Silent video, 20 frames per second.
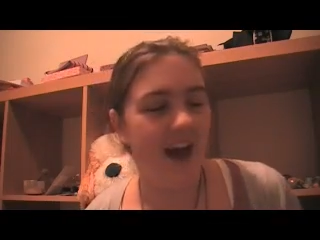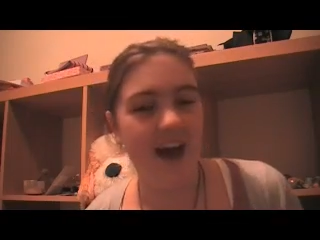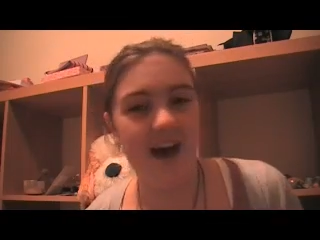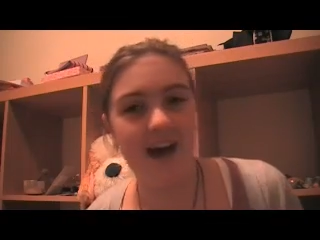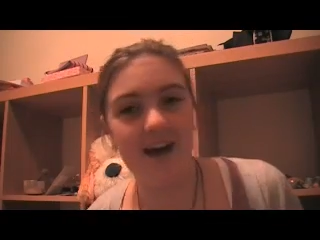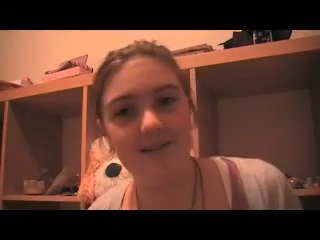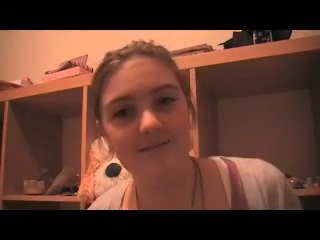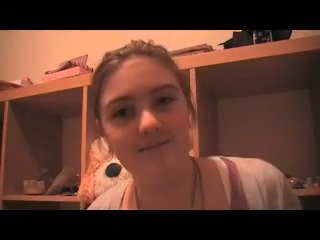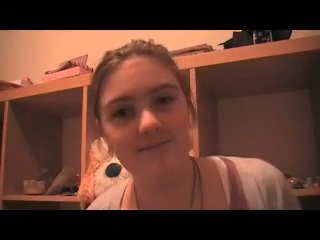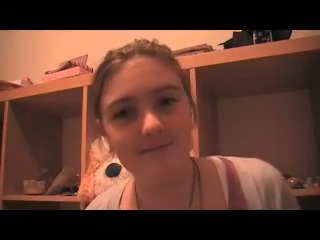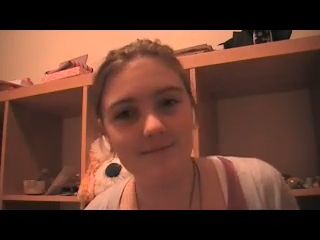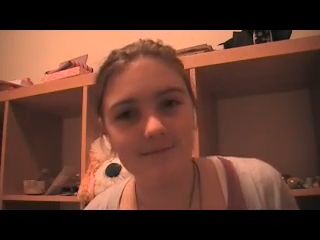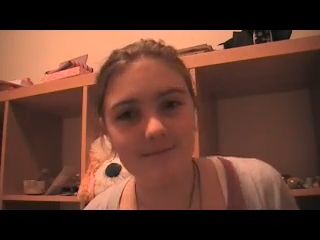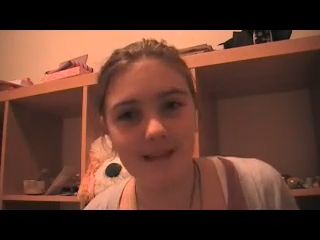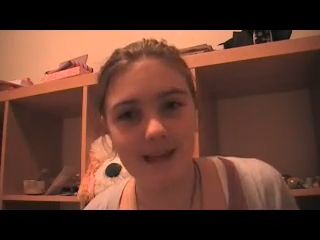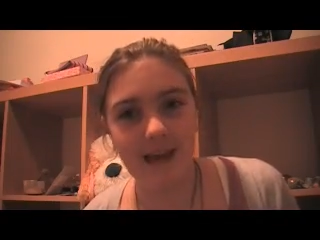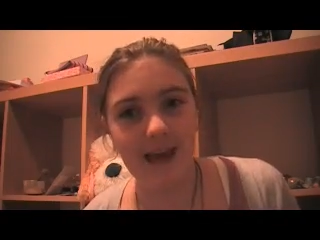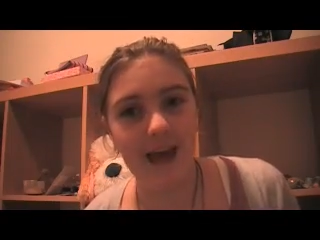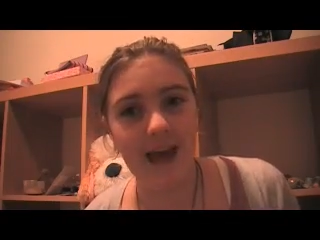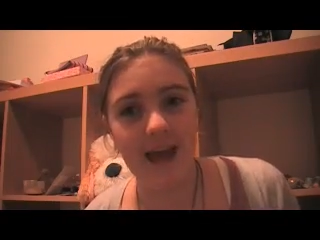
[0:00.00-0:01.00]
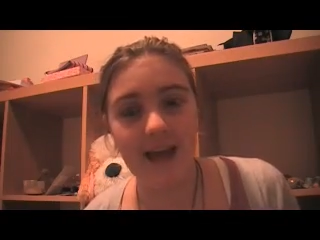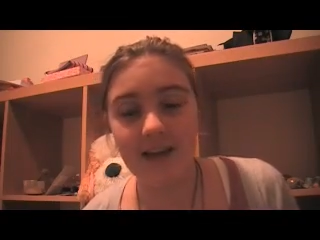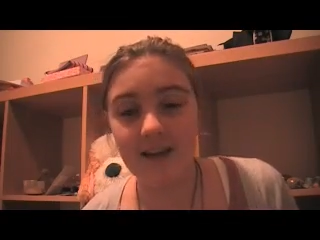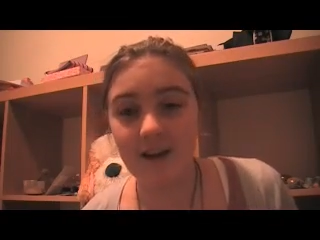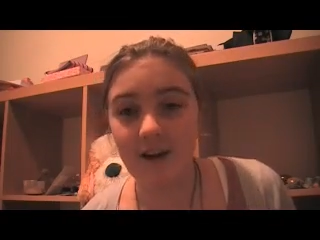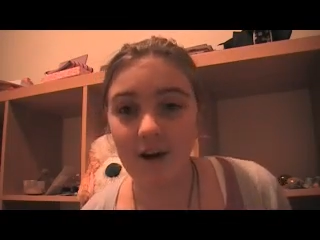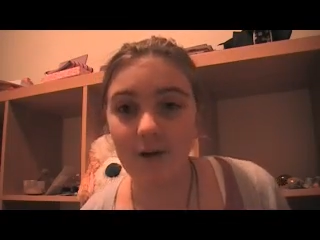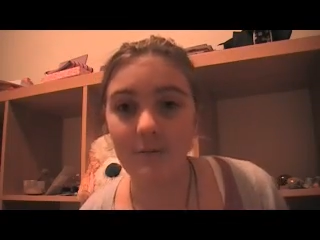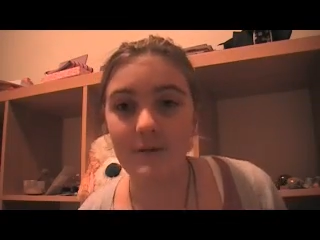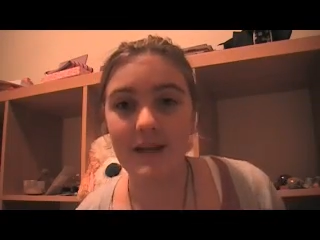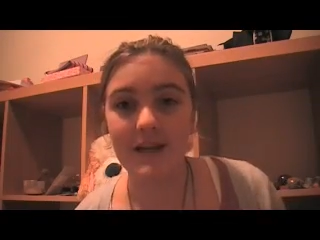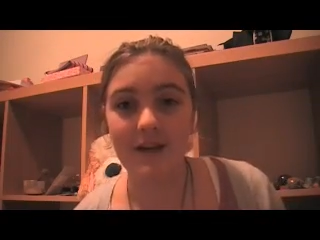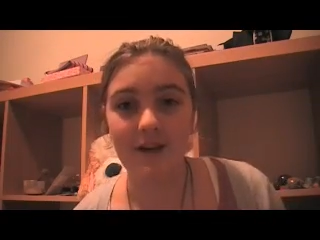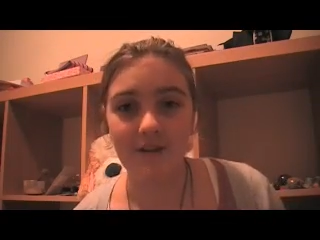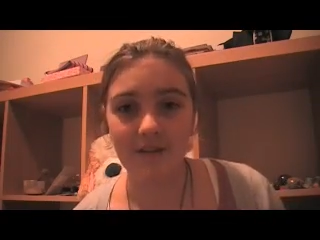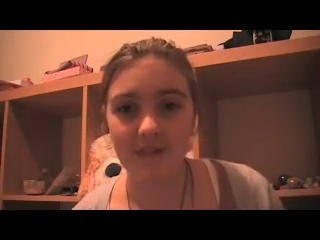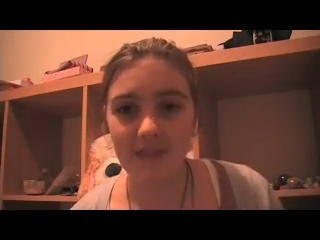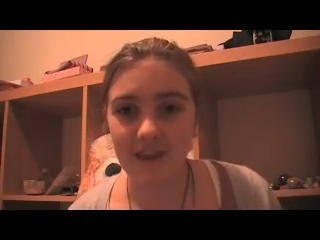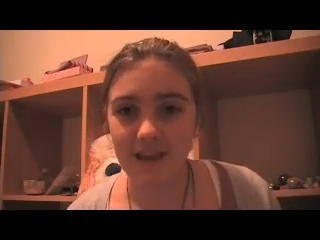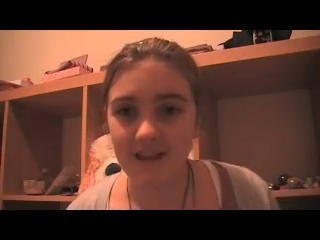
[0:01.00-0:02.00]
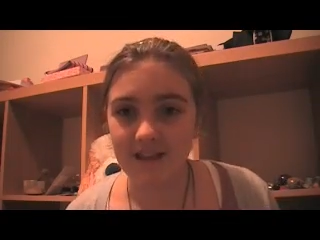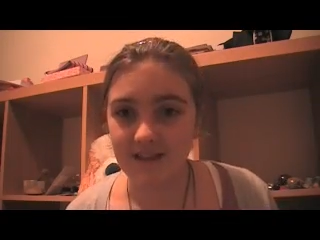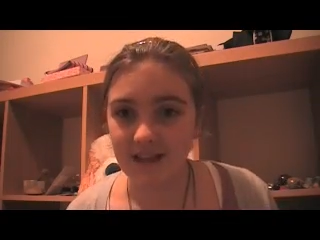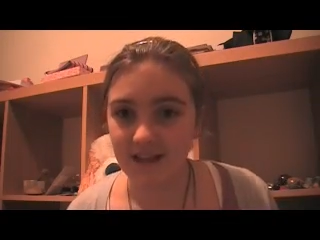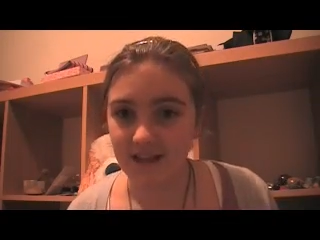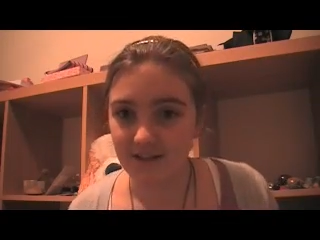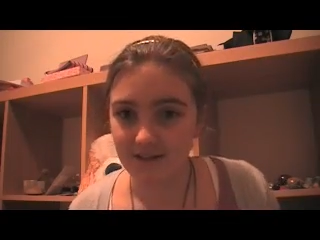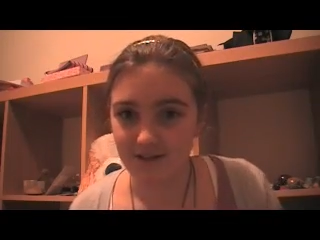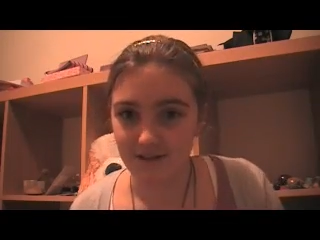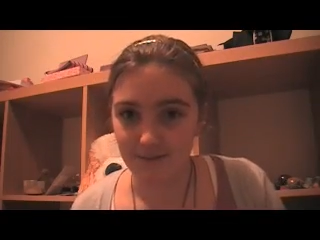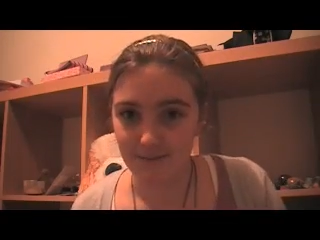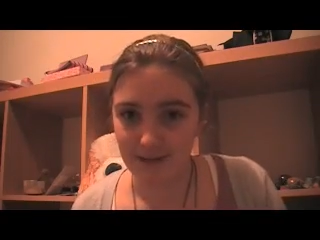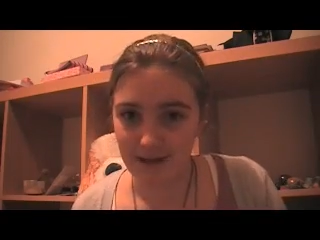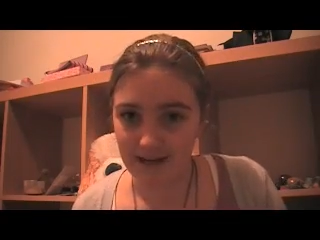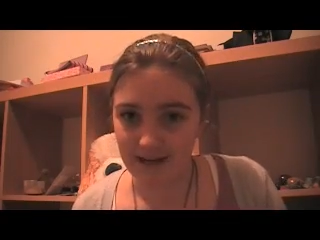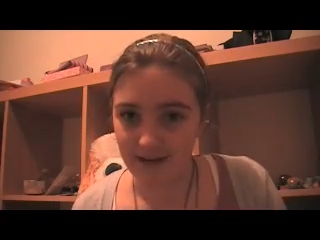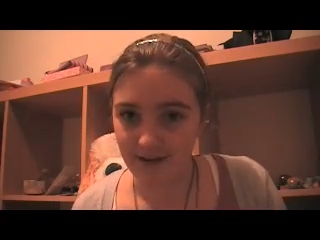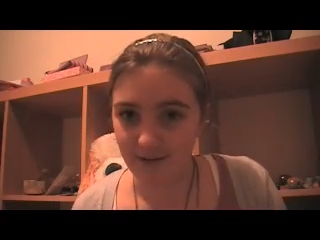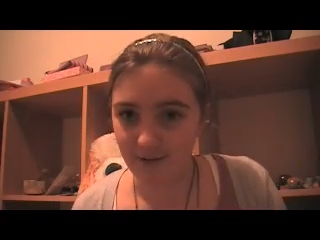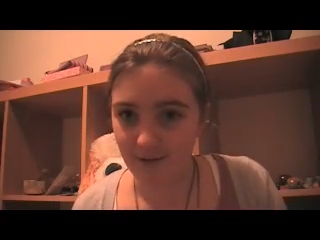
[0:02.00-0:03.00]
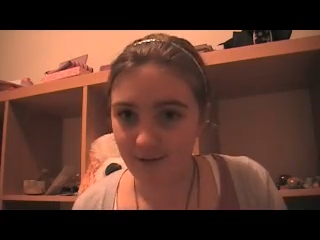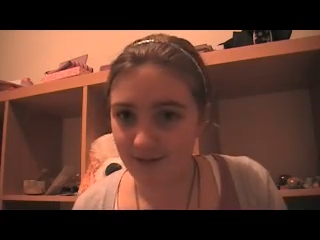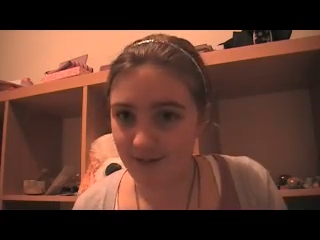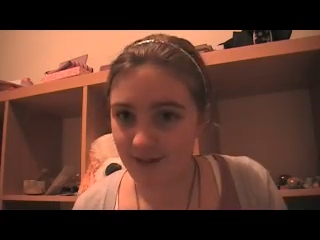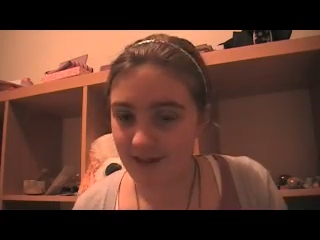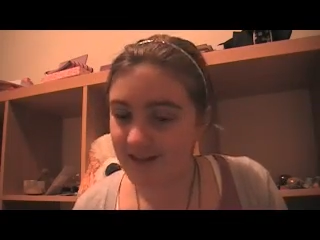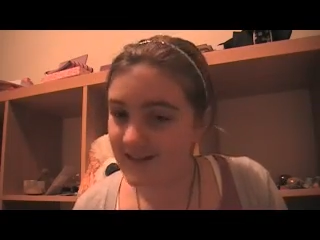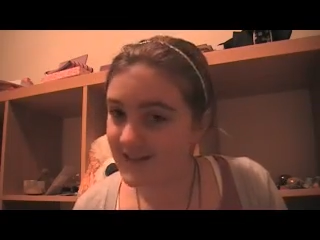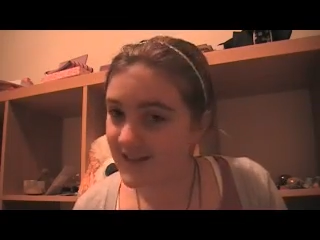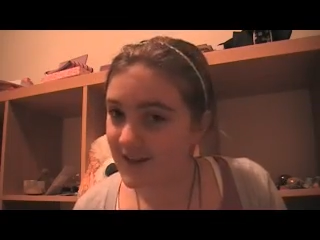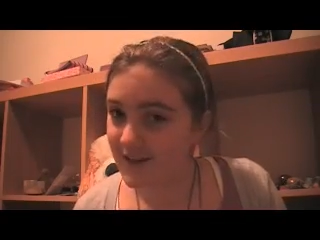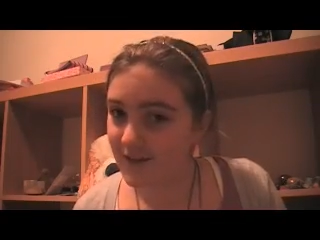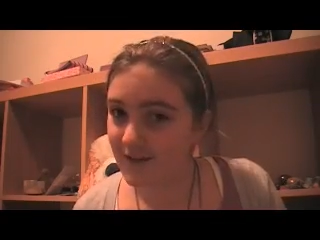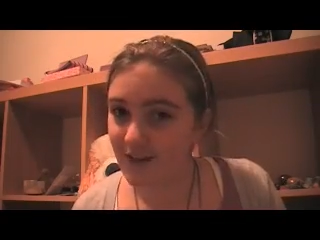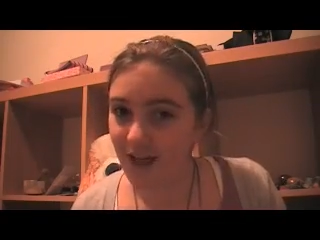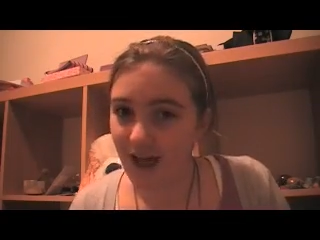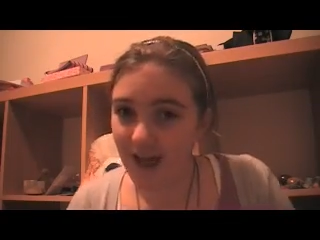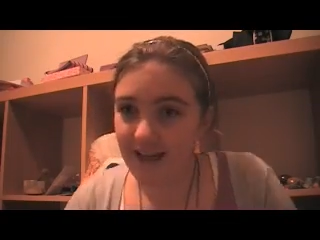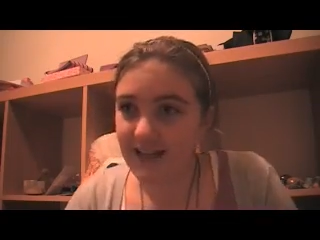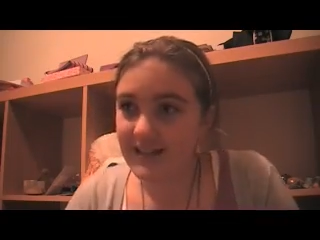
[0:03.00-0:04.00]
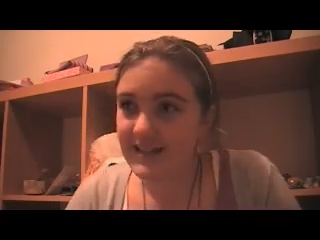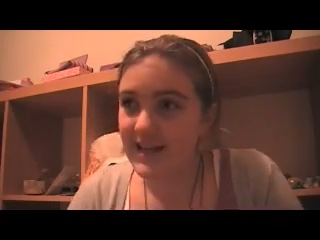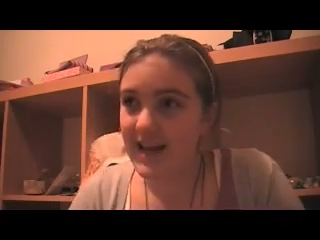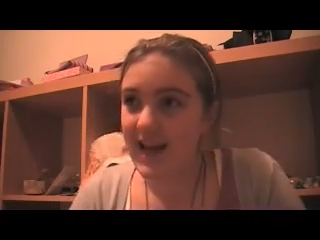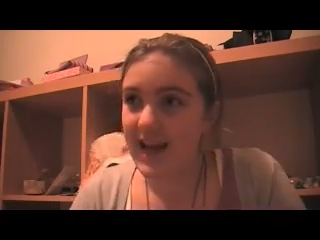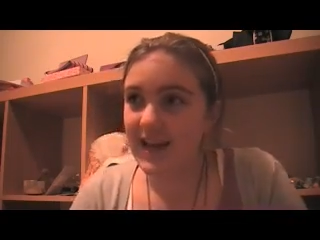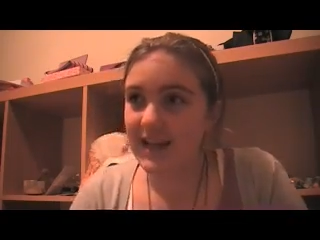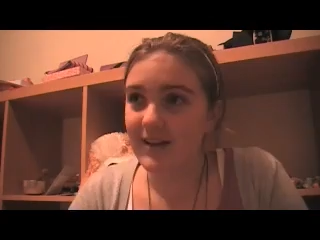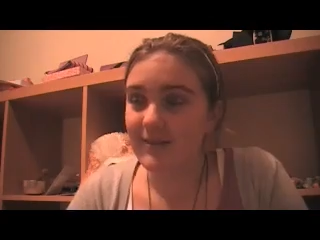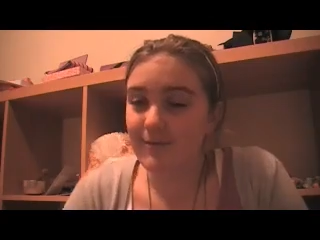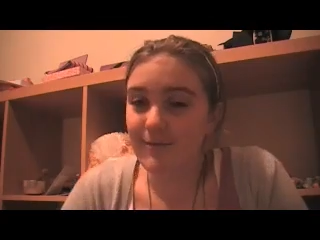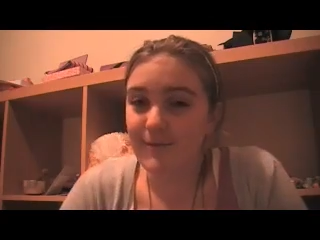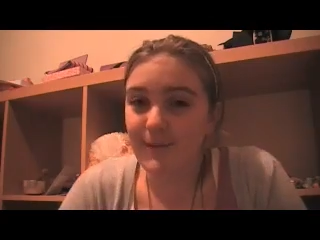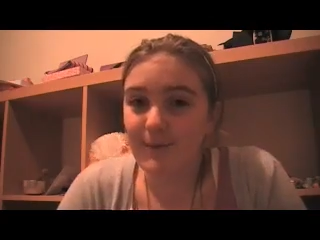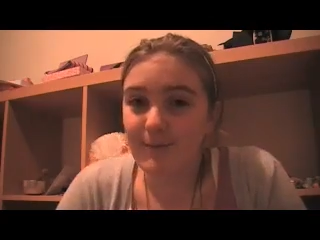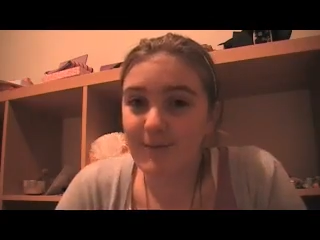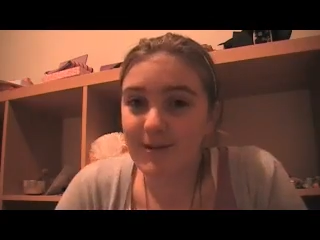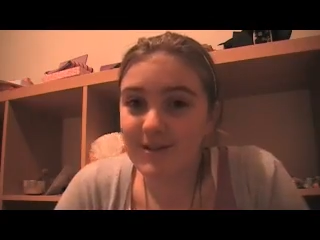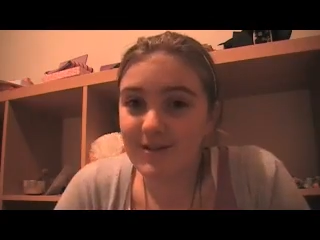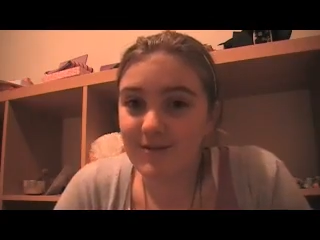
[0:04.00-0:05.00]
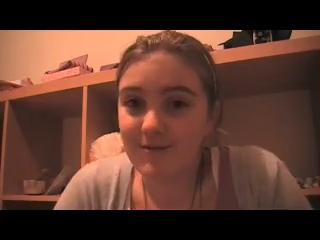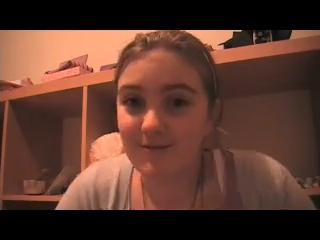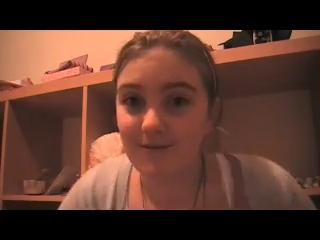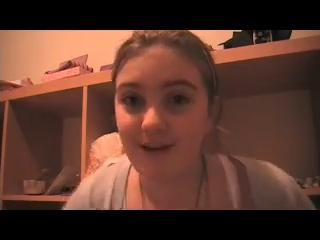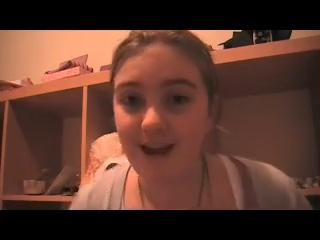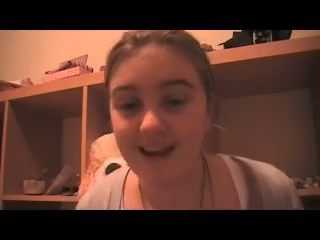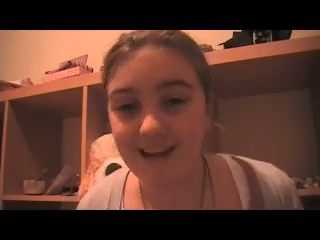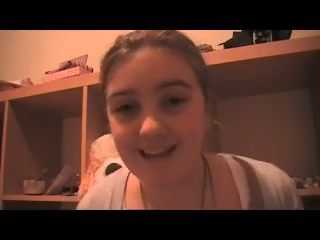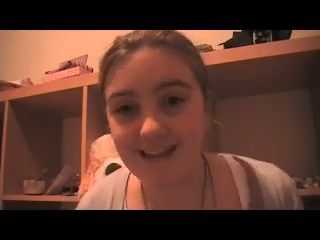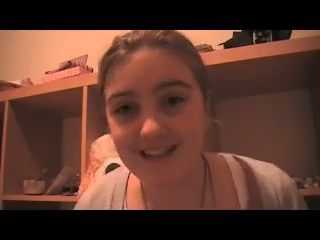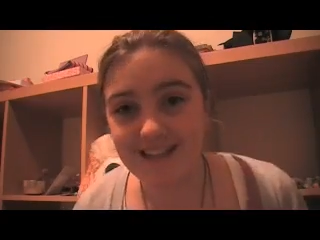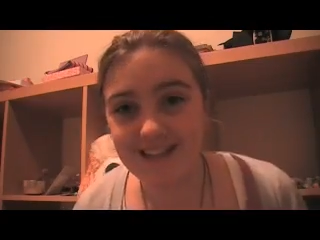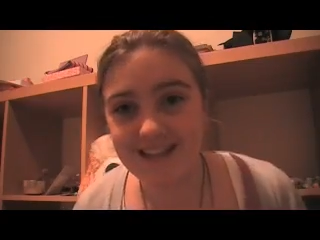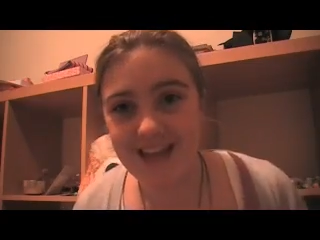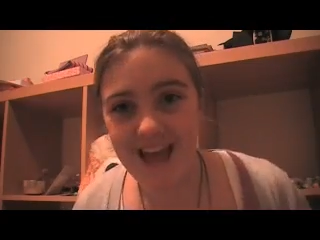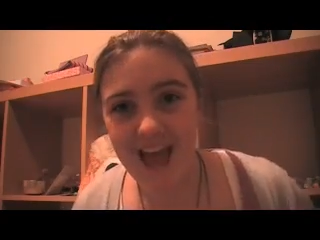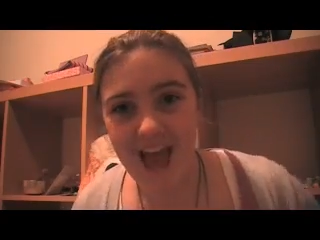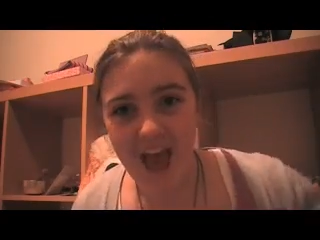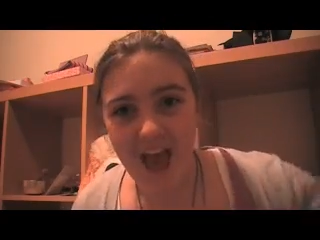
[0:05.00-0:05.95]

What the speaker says: Yeah, and comment on things I could do better or things that you liked. and remember to rate.